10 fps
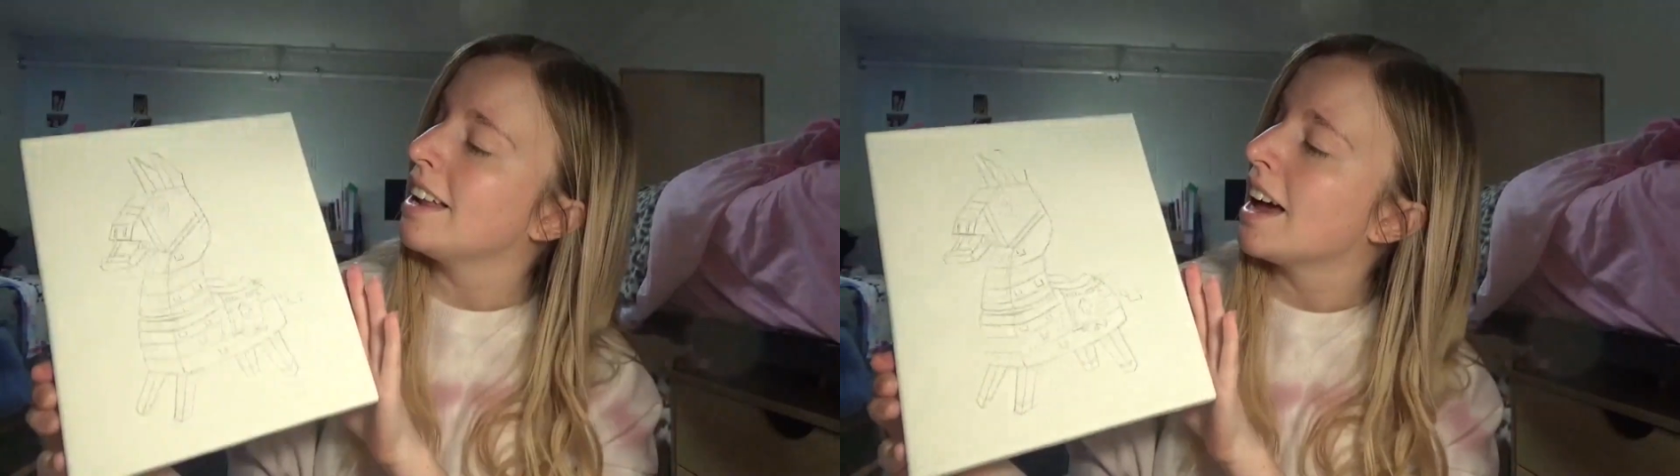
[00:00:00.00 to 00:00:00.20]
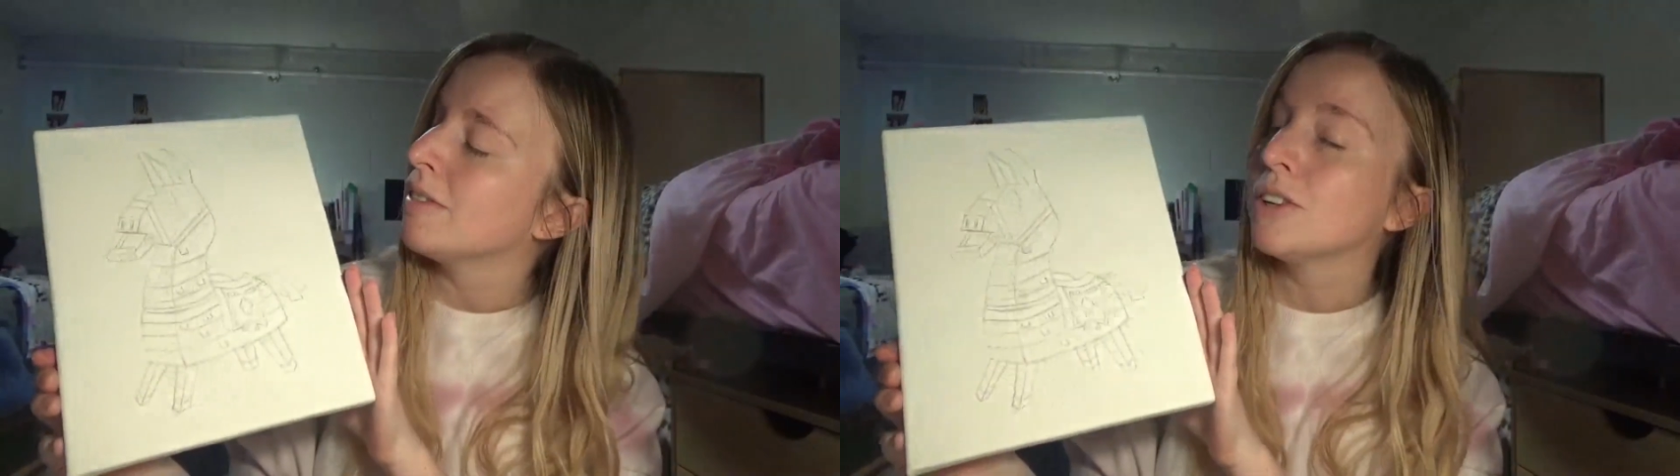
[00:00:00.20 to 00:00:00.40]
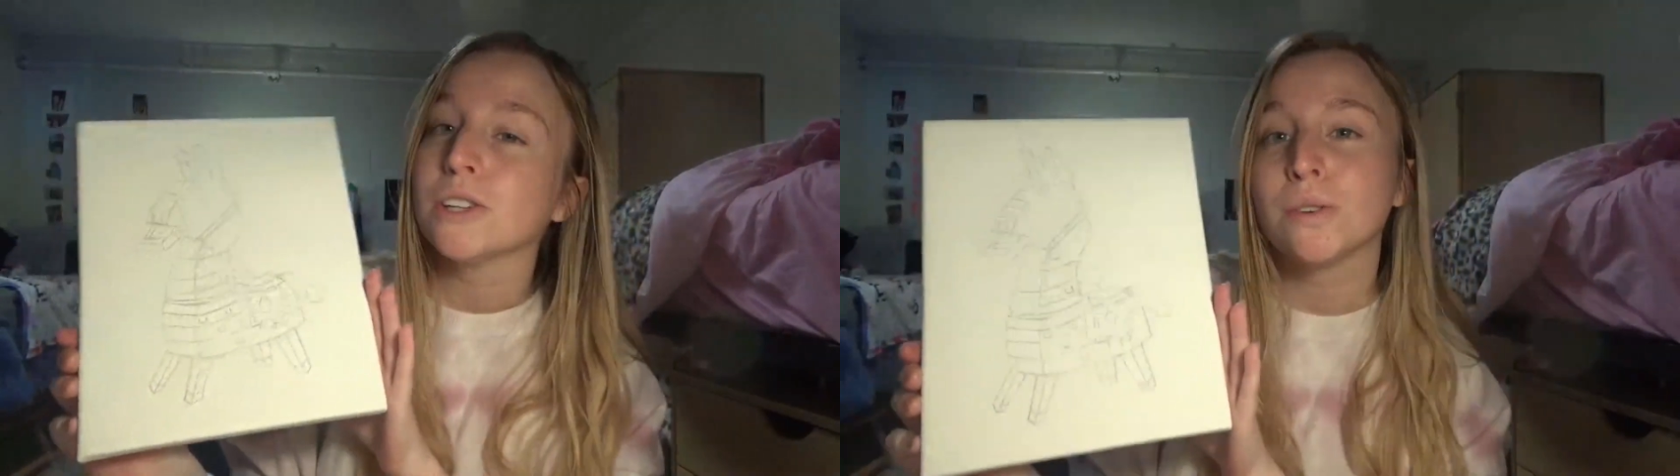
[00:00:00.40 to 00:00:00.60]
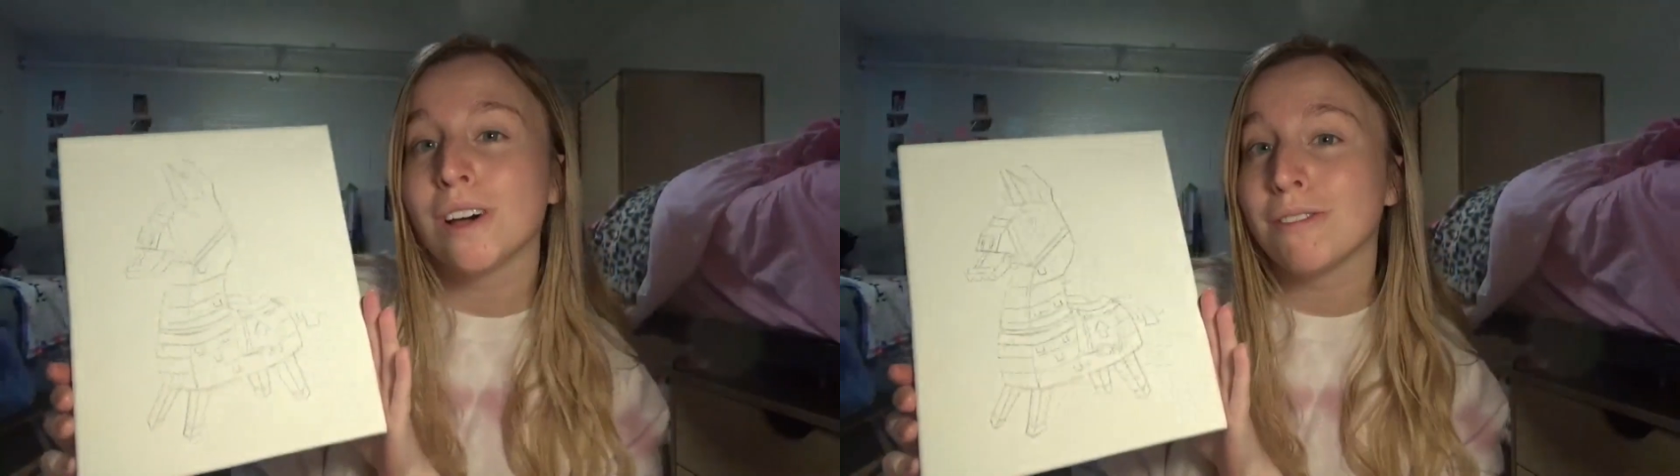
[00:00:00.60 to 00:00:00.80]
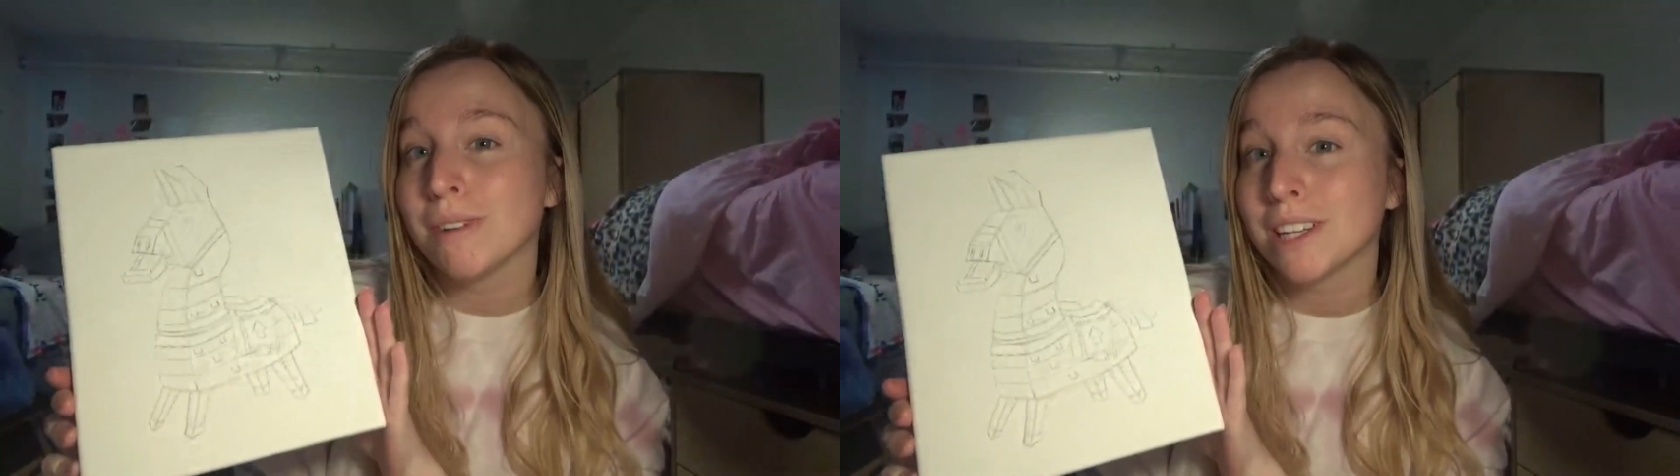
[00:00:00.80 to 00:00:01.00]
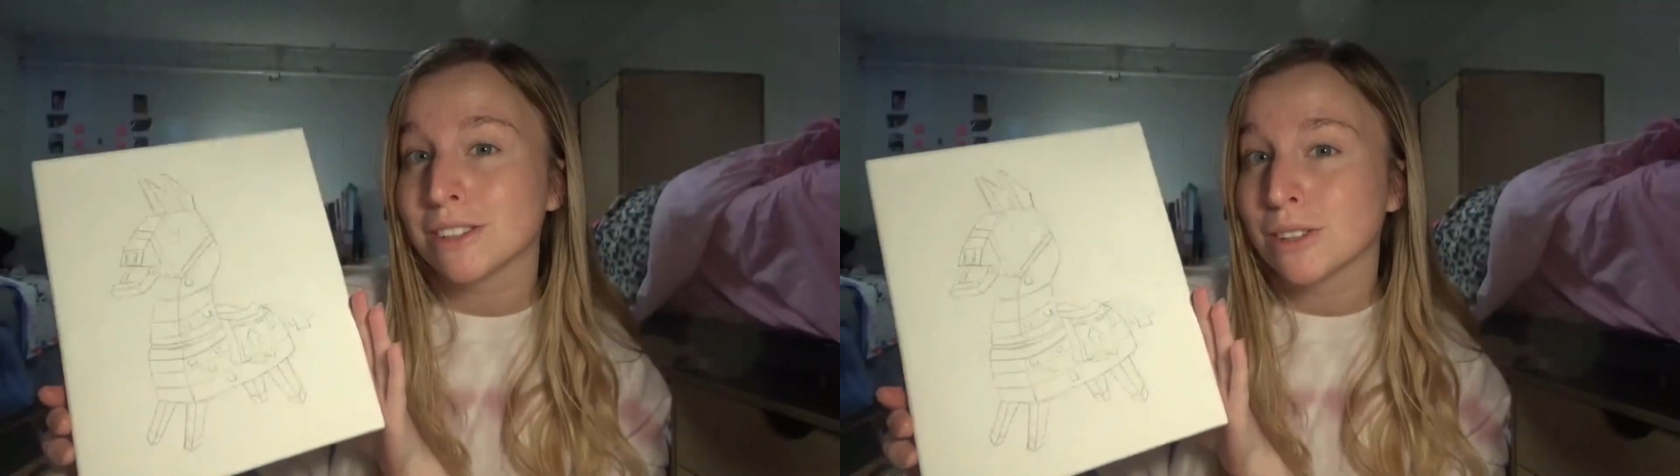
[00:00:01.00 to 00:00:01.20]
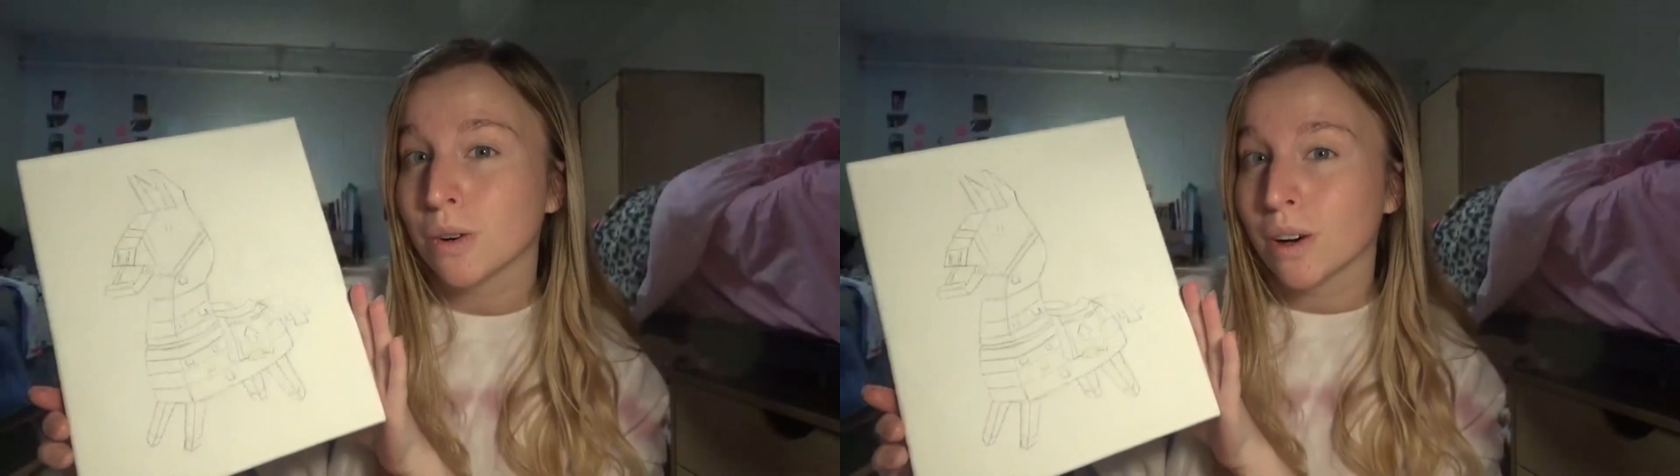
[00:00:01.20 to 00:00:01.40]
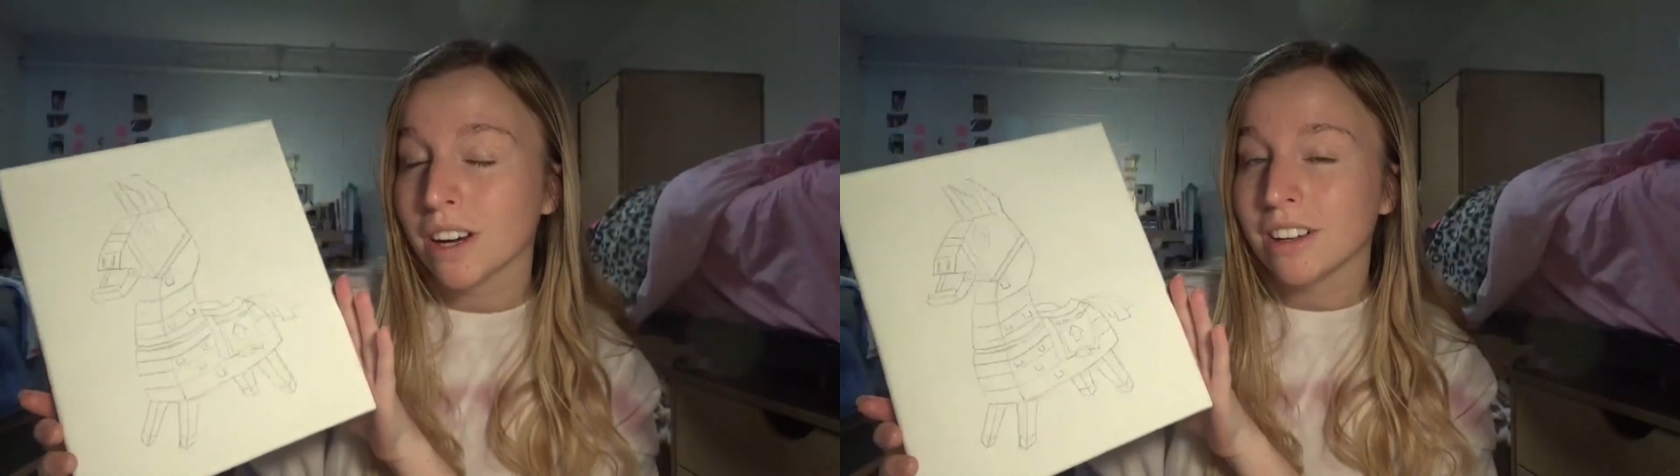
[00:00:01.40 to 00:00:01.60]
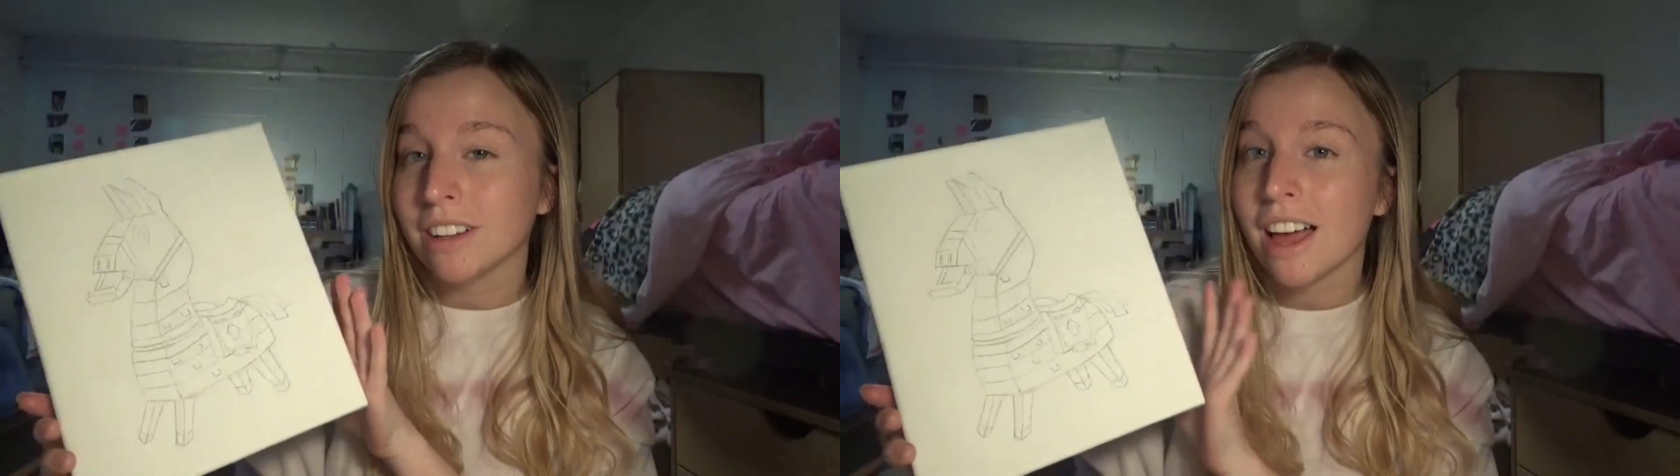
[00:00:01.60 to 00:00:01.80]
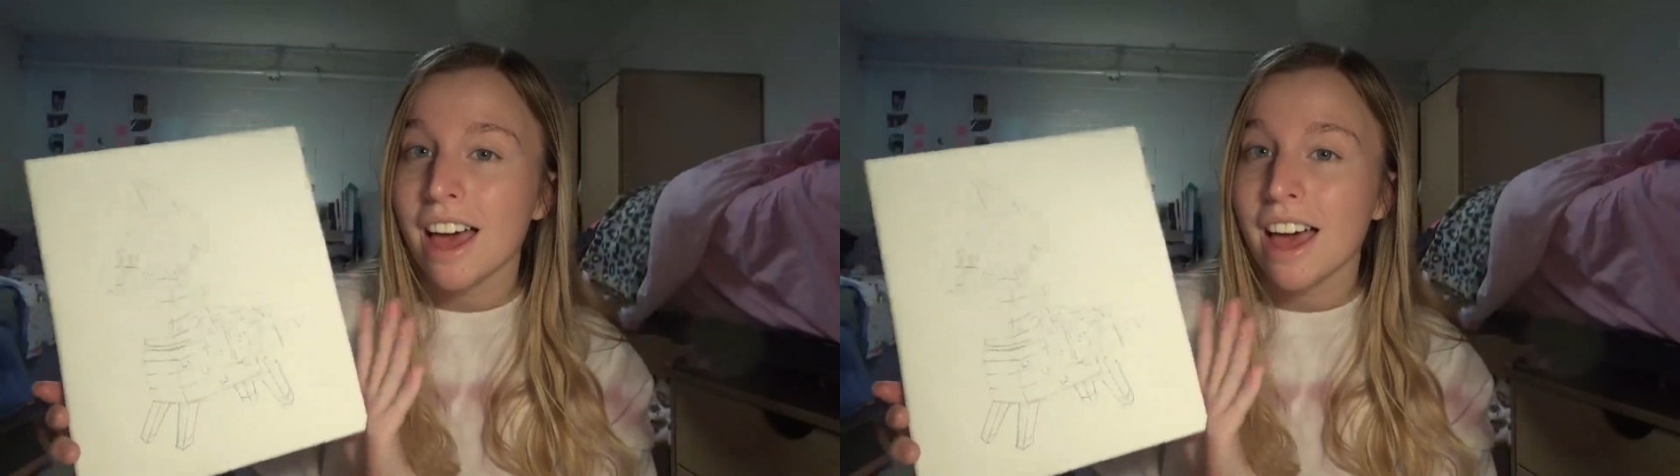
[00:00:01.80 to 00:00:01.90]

And after a 12-minute tutorial